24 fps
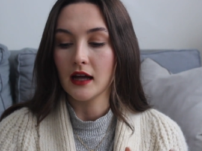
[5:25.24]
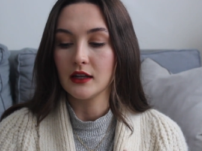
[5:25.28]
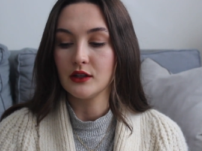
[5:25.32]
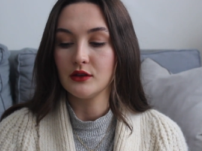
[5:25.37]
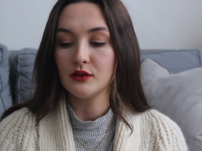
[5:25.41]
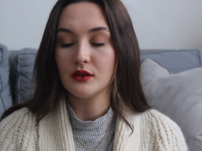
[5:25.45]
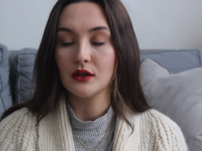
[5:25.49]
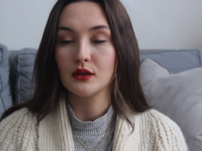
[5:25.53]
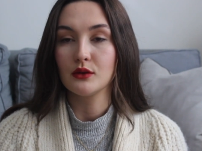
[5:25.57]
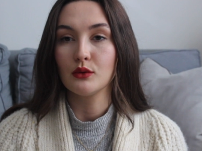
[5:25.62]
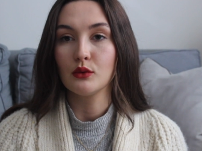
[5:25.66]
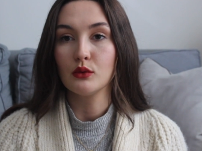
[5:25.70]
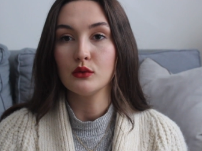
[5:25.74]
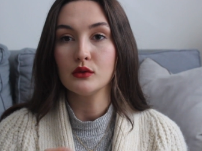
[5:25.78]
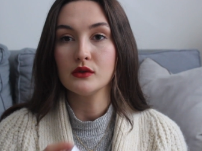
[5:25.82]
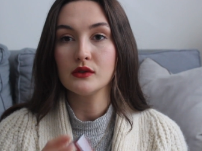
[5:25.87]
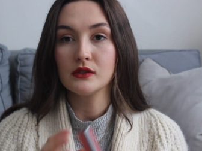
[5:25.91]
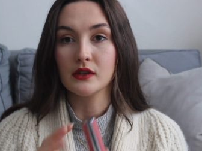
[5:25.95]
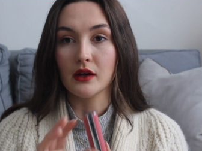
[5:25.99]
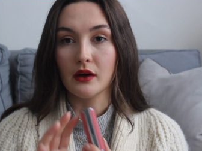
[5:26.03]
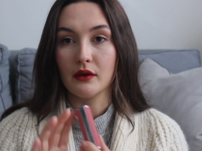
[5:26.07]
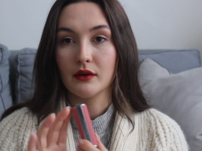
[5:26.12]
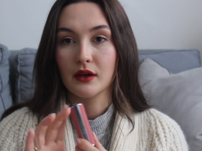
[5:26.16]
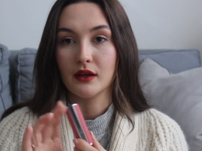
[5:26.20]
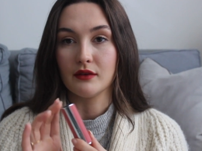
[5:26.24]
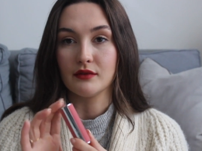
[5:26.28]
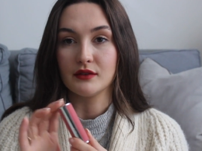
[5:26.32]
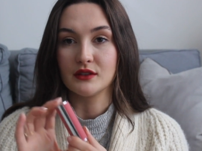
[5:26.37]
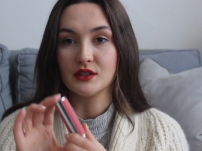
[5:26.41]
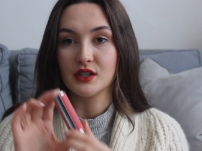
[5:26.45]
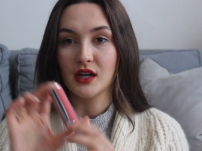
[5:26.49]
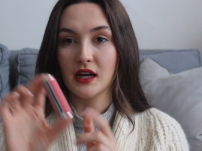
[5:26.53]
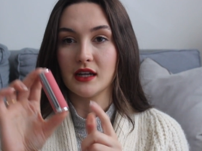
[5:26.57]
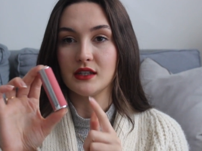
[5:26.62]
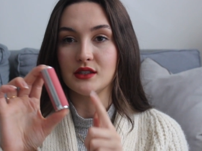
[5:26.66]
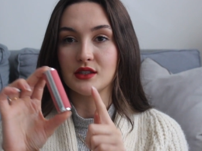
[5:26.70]
And you can also even
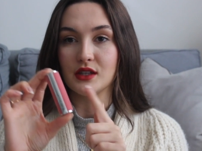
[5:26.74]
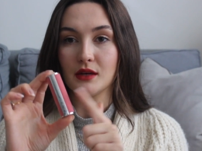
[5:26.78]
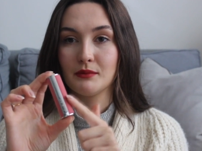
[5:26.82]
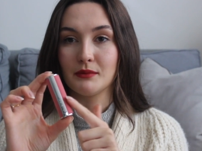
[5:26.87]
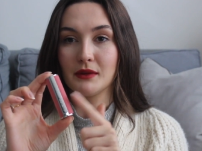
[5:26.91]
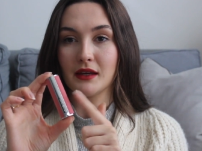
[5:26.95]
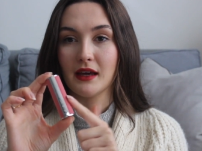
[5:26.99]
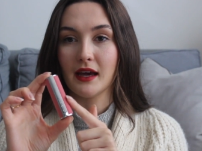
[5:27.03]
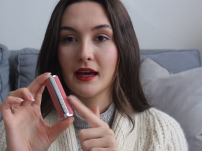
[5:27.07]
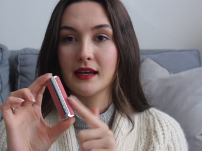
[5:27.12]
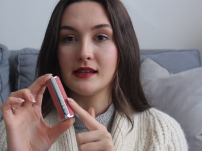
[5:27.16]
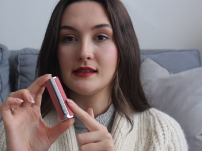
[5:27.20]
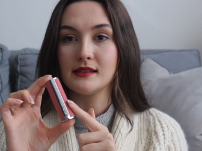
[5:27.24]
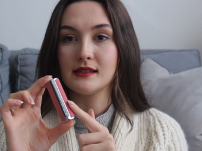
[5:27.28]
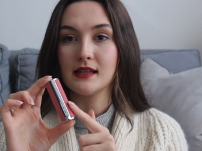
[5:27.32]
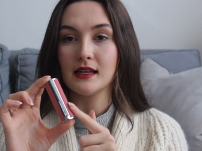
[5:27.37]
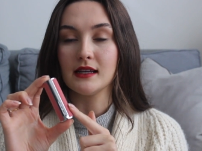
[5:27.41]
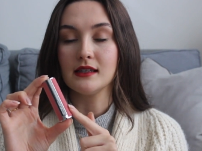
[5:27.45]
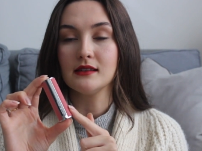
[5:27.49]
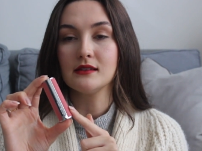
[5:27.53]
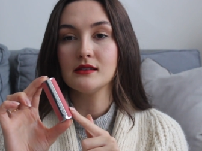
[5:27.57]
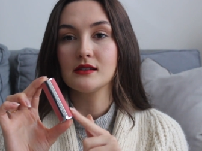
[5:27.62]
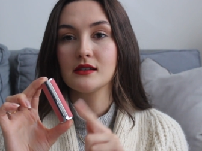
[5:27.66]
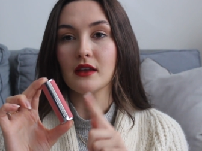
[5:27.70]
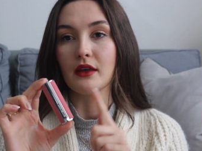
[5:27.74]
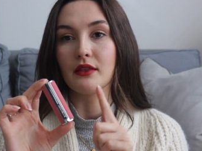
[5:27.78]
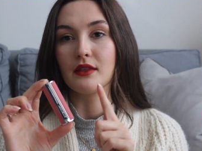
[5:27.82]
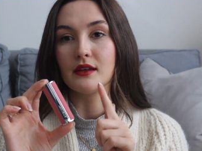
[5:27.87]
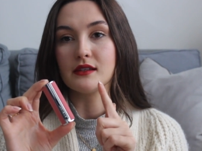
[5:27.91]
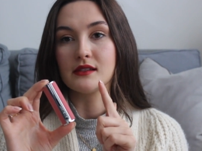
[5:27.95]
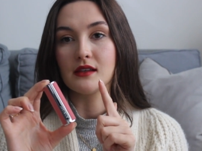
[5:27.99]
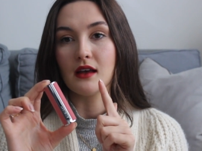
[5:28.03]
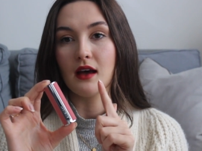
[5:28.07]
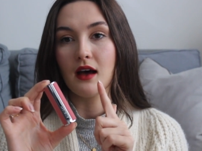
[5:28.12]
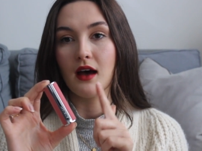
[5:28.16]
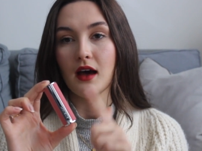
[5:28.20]
change up the casing, so
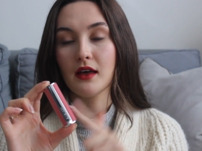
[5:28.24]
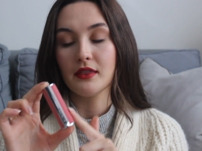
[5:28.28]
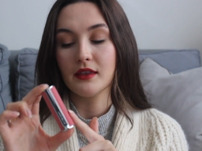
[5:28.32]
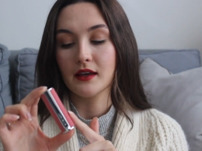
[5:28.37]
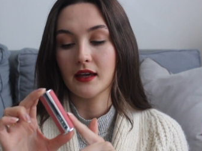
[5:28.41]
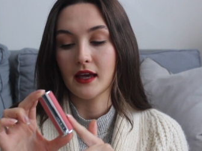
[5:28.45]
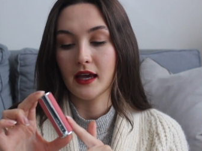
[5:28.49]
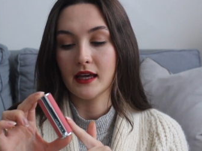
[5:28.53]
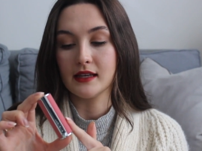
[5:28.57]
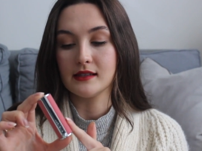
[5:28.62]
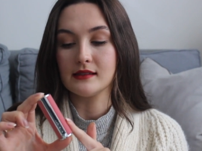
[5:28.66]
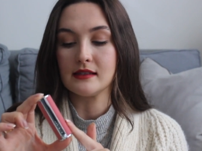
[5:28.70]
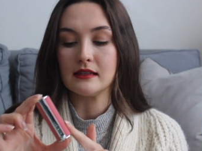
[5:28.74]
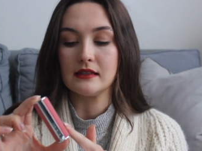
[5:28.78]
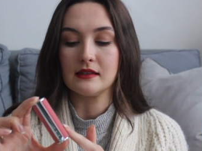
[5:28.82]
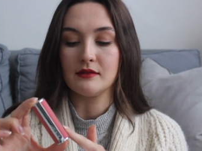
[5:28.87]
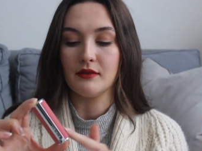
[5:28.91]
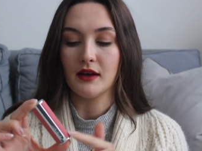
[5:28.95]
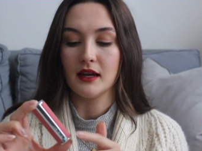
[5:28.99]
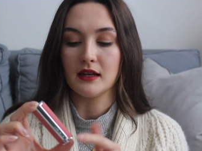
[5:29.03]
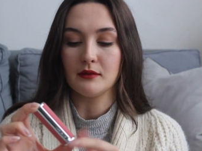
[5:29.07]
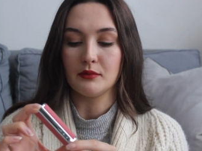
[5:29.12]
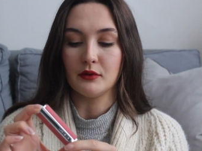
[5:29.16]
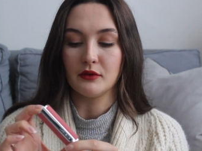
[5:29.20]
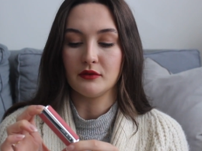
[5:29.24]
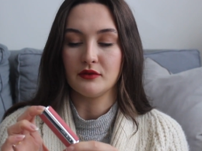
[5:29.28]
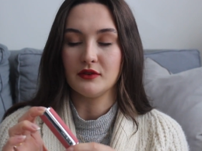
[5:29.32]
there's other cases available.